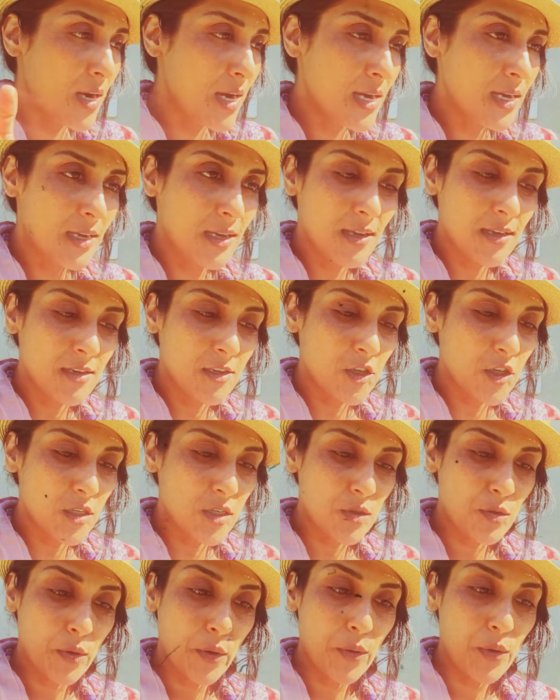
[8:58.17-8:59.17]
I can
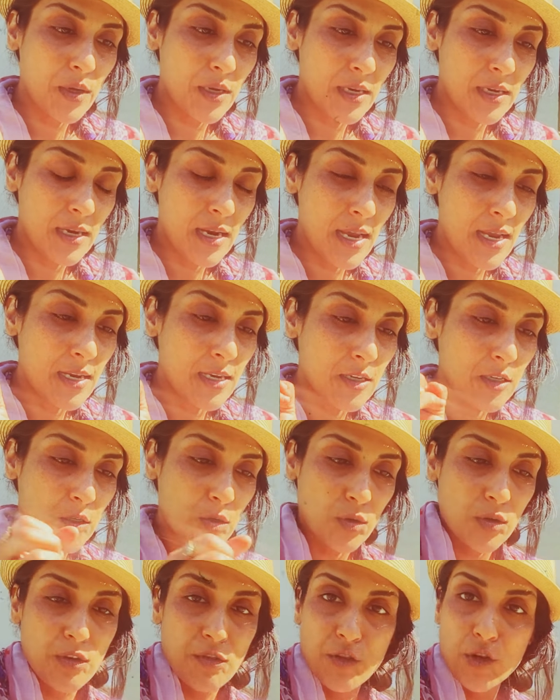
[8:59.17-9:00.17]
just throw it in any
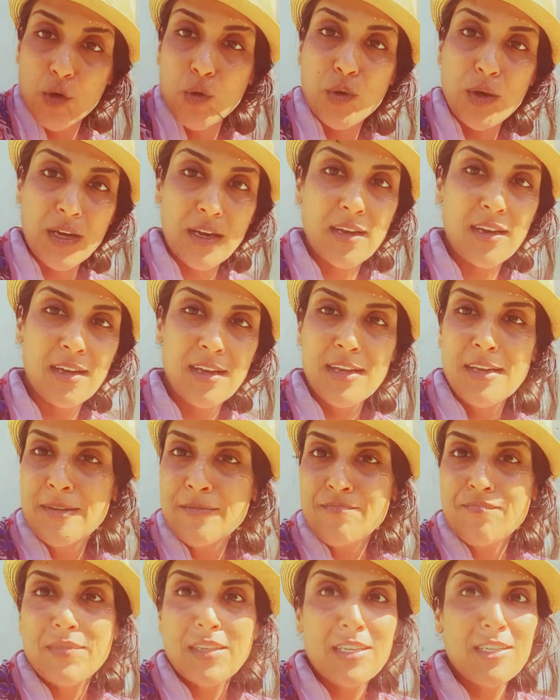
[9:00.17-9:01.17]
sort of quick
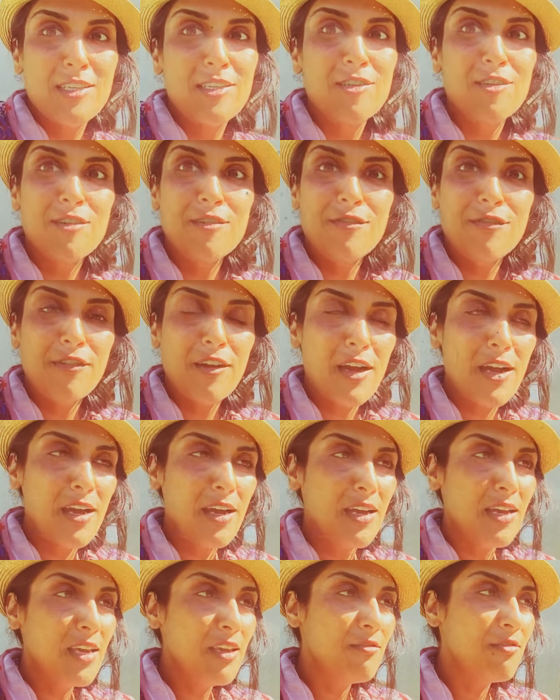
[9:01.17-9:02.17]
stir
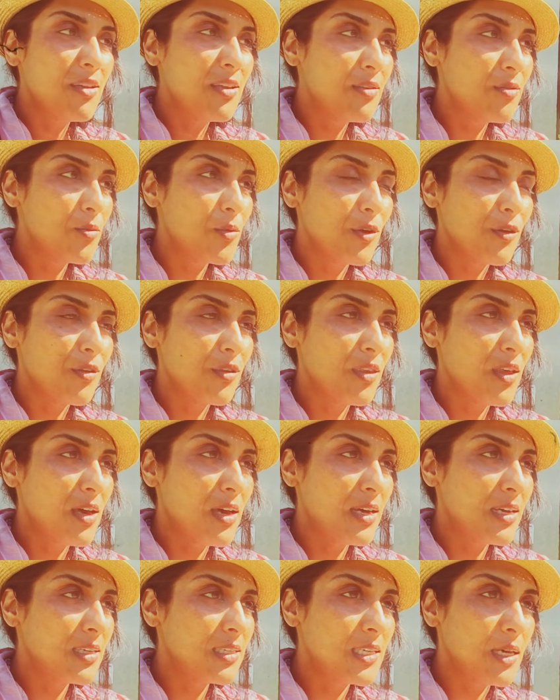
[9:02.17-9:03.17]
fry, even with like